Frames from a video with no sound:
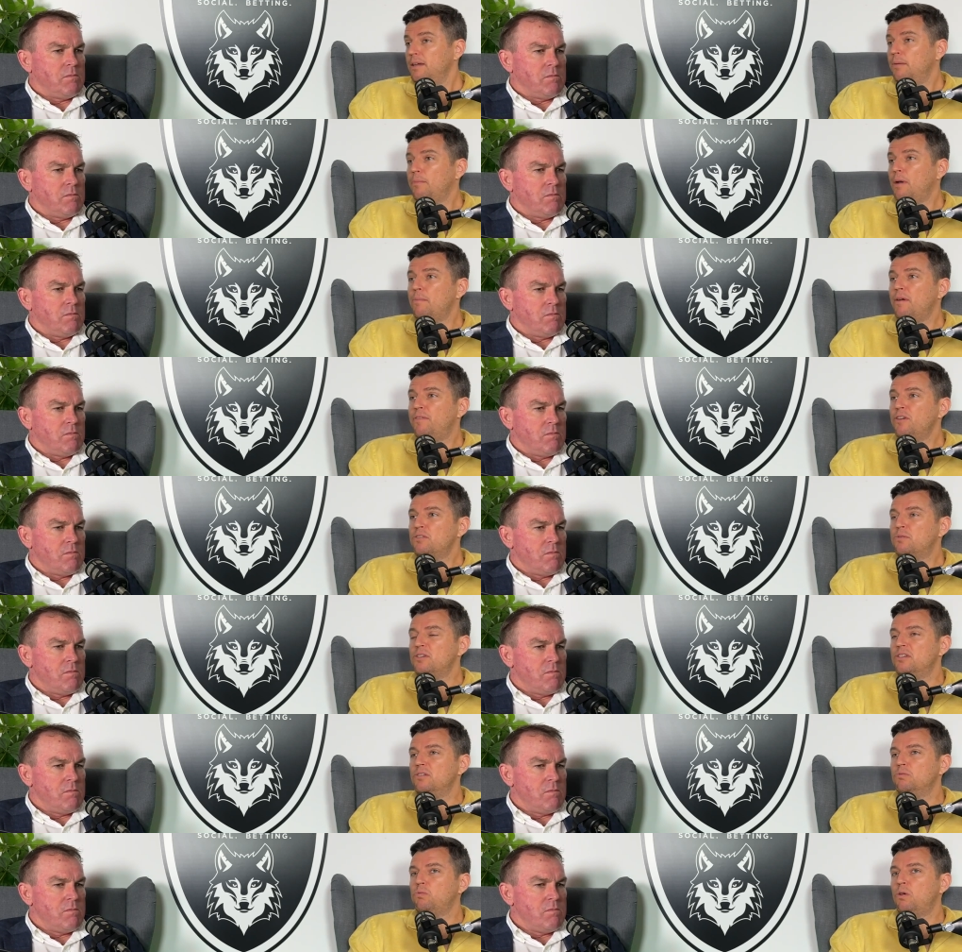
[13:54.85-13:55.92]
Speaker 1: My, my, first
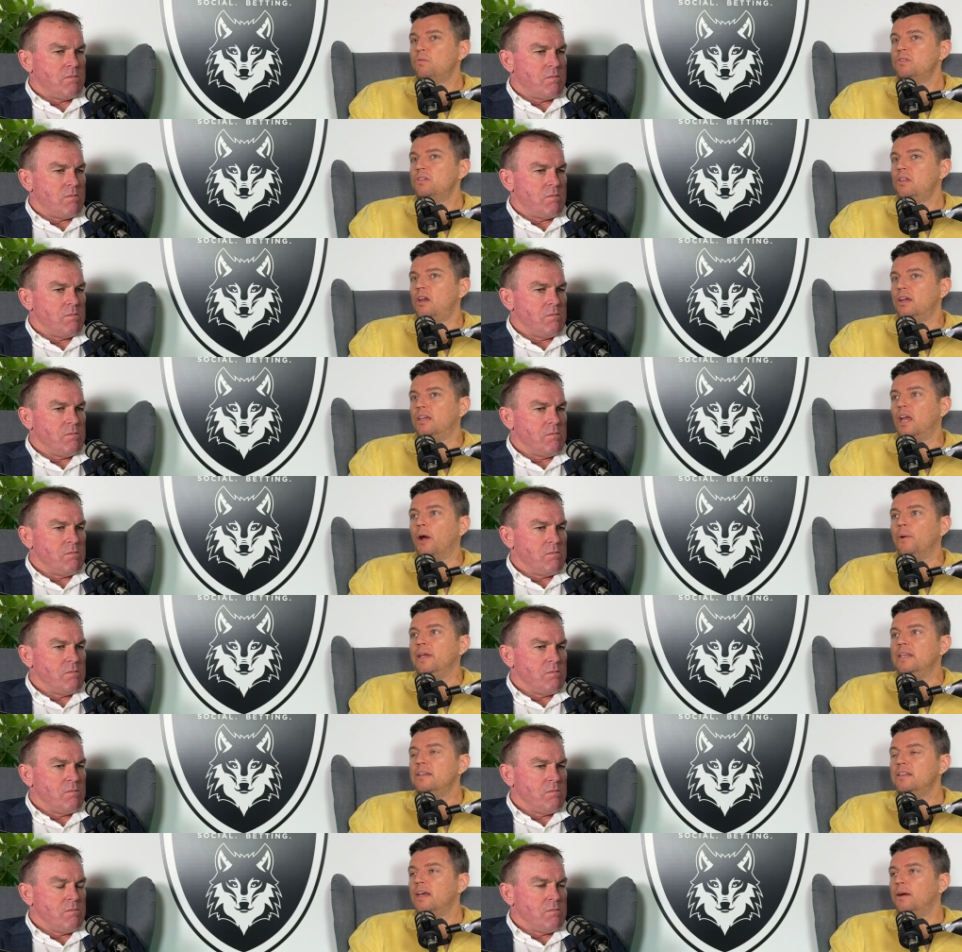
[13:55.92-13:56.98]
question is, what was it like going
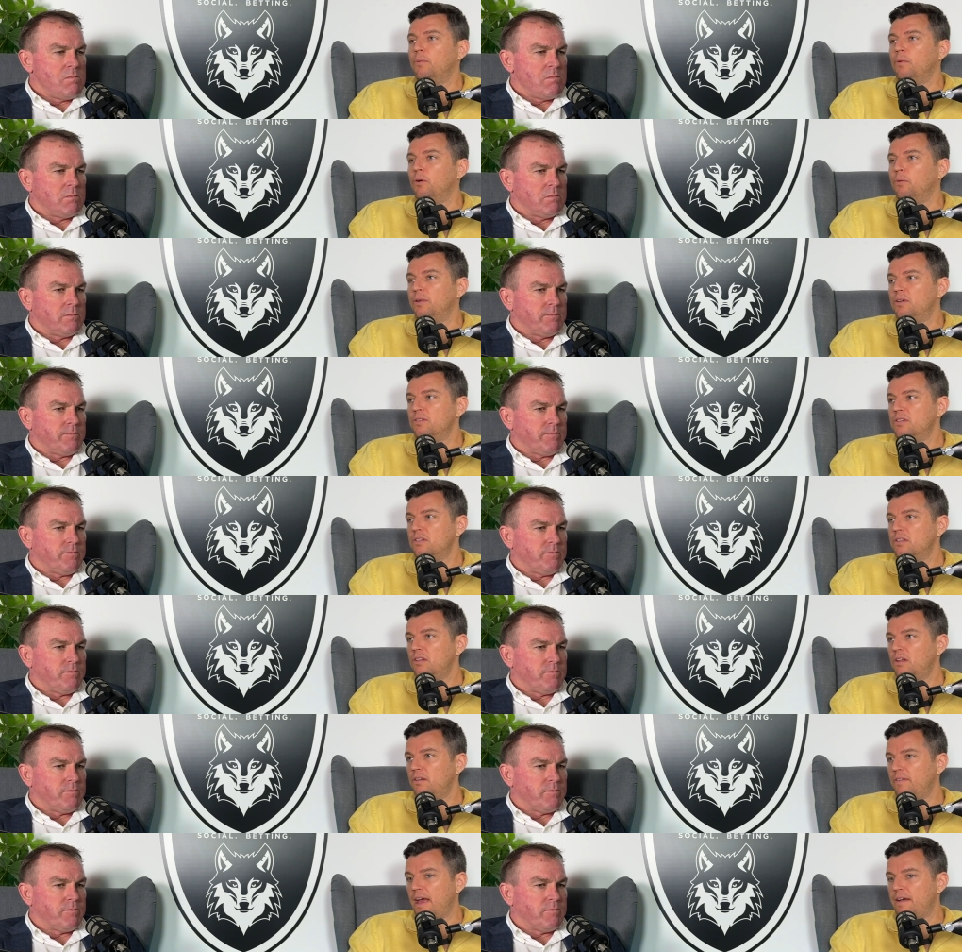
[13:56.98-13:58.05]
into that world? Because there's a
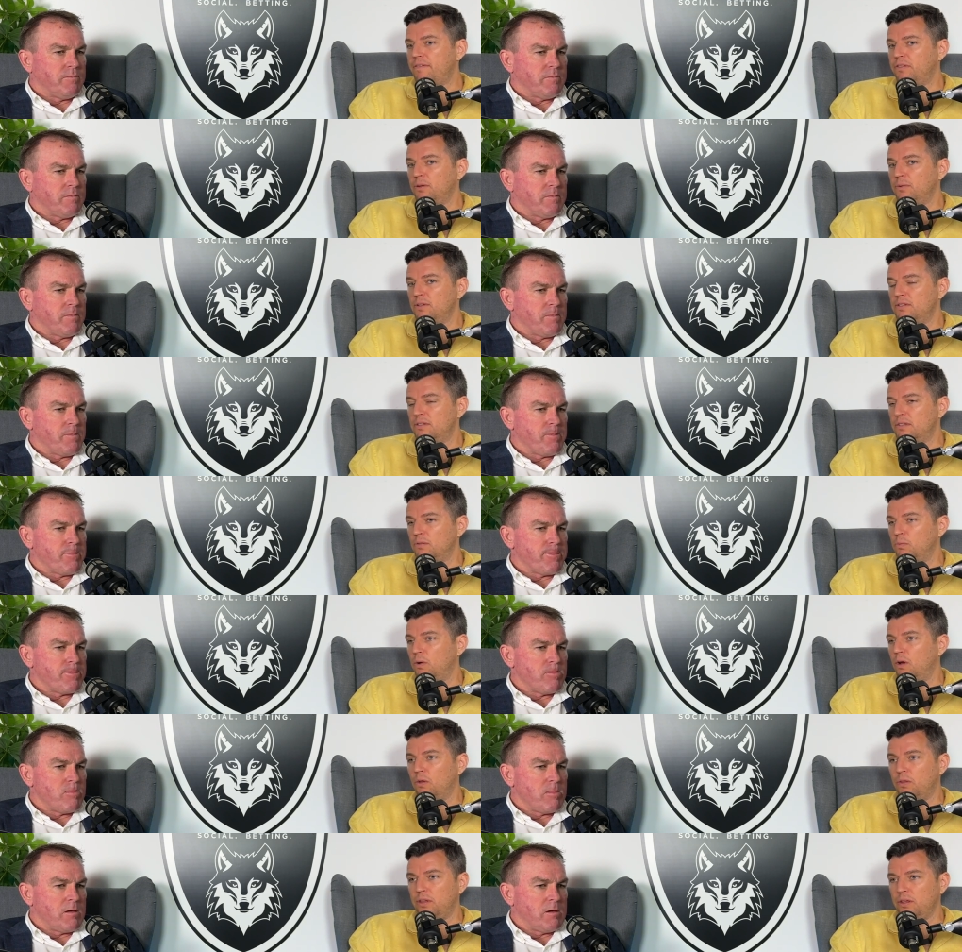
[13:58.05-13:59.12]
lot of affluence and
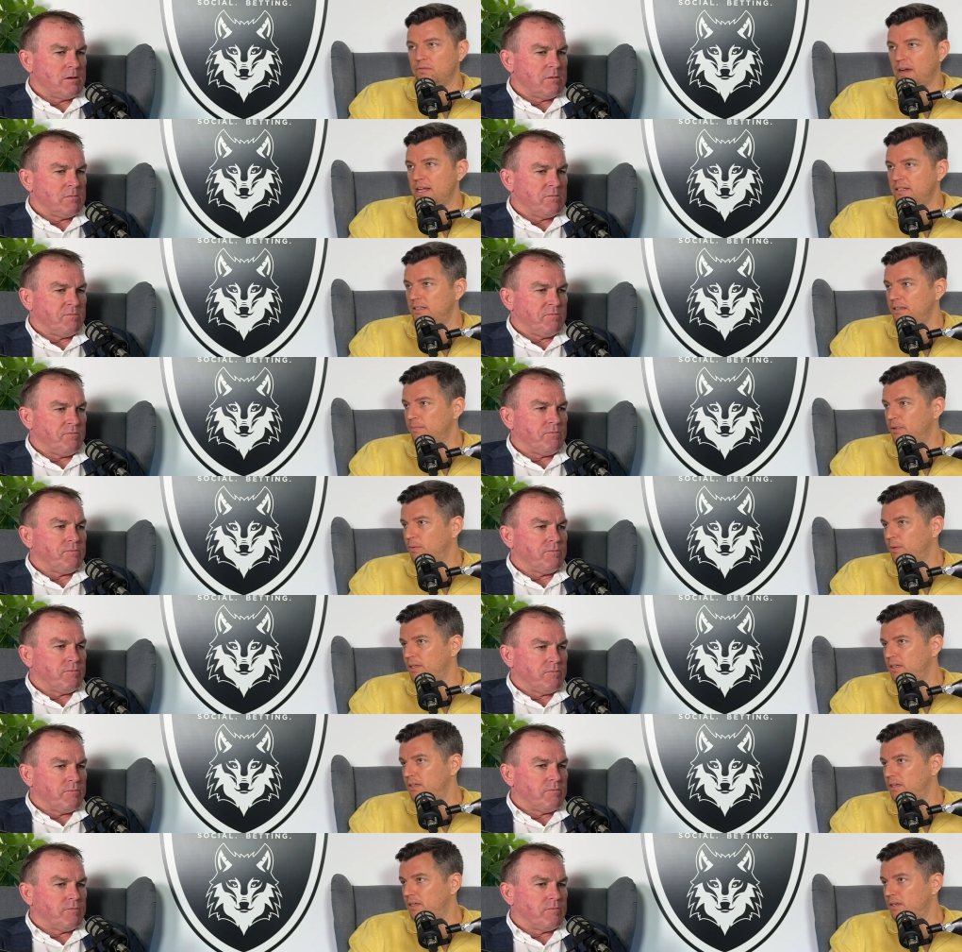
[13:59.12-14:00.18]
wealth in racing, but when
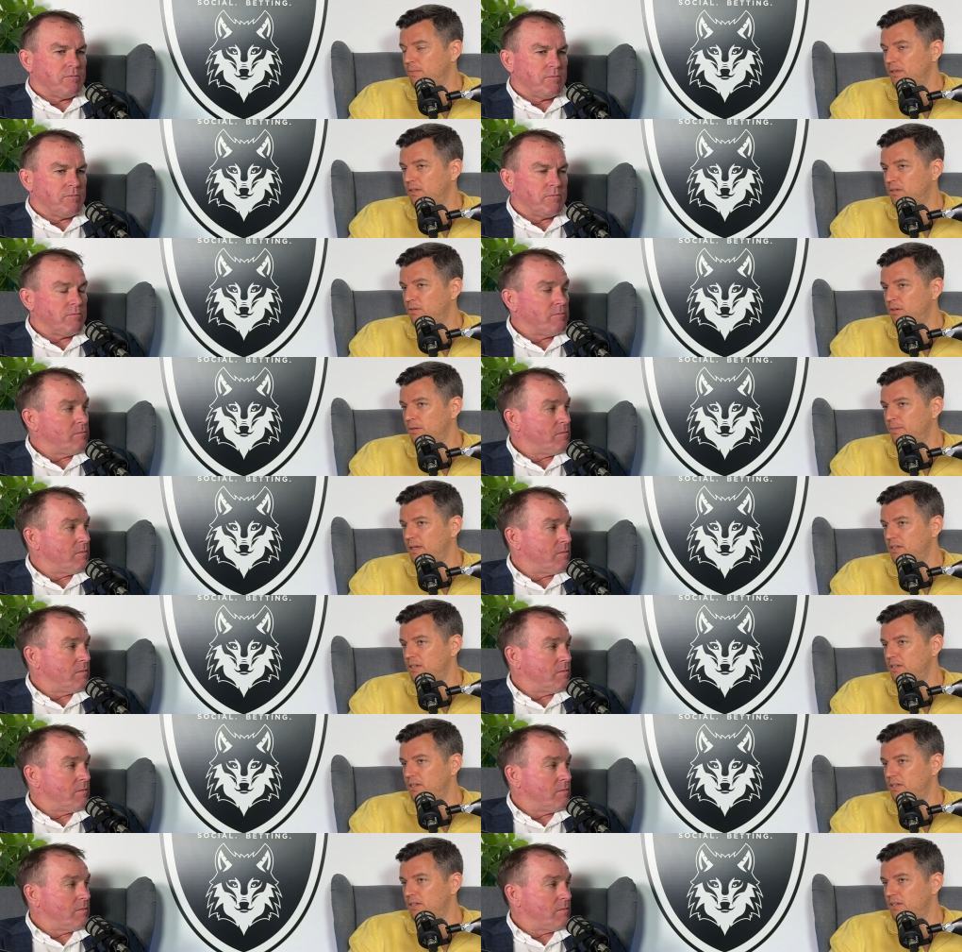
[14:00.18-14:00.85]
you when you're talking about